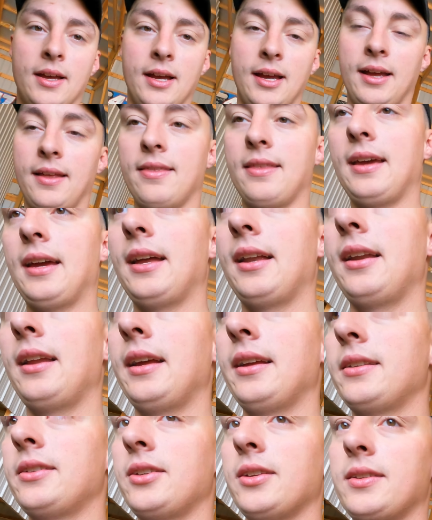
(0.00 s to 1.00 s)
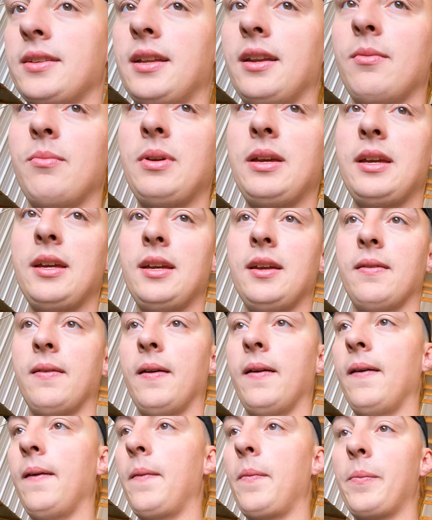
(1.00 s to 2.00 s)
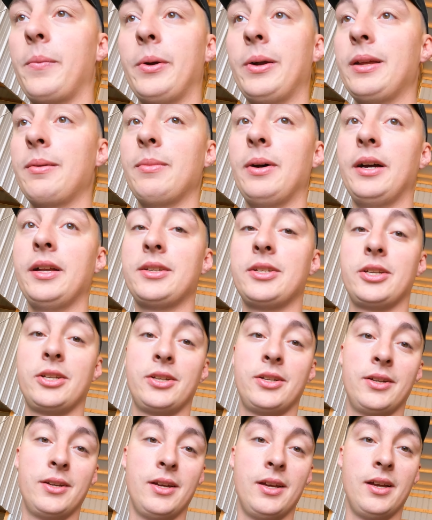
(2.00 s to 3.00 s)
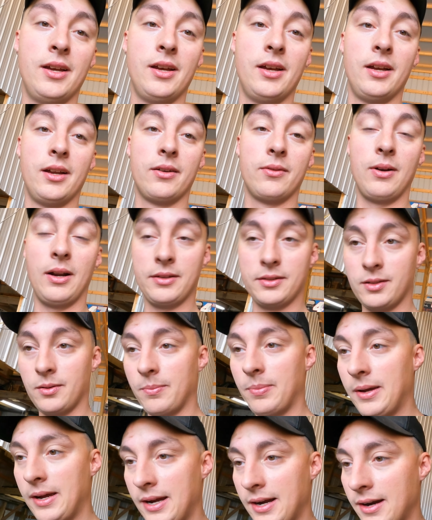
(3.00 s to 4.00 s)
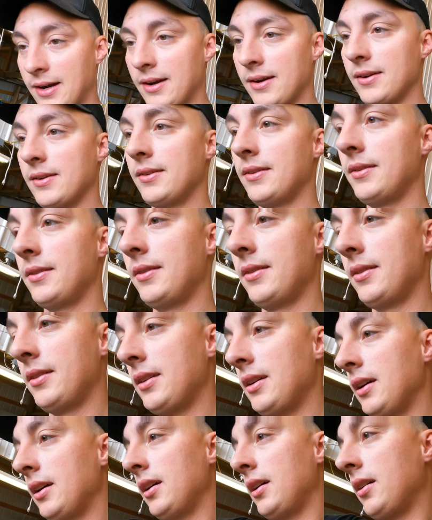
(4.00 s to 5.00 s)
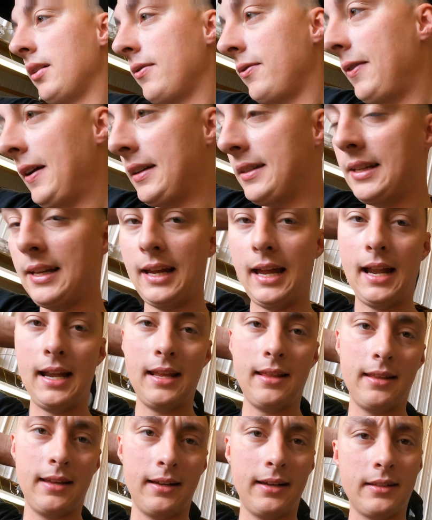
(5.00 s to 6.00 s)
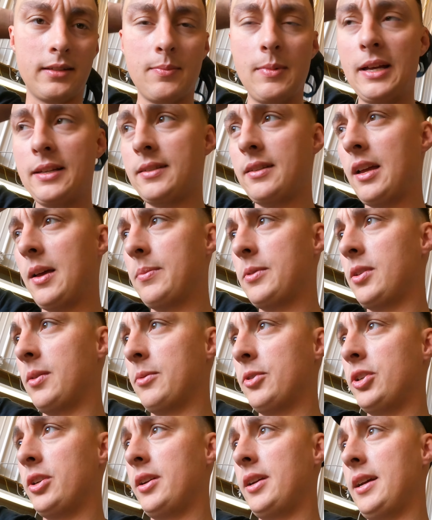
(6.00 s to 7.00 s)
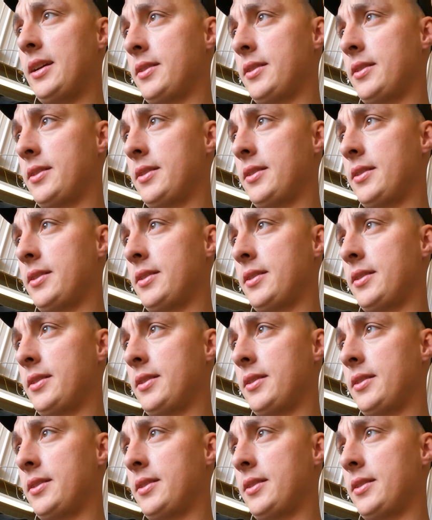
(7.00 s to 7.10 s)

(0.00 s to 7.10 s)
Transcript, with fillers: and then it's just gonna be pretty much rust repair, fixing anything that's messed up. So I'm sure you